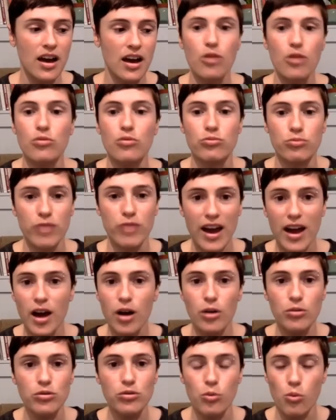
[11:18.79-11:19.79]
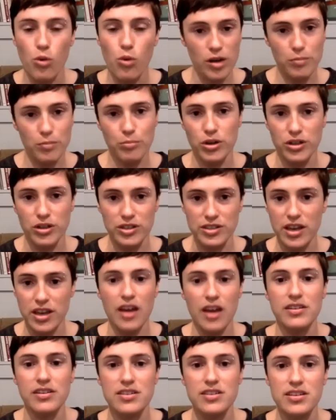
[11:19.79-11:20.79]
around
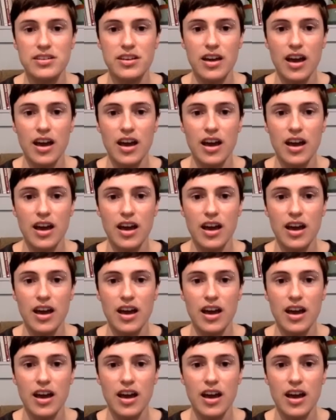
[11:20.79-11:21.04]
1%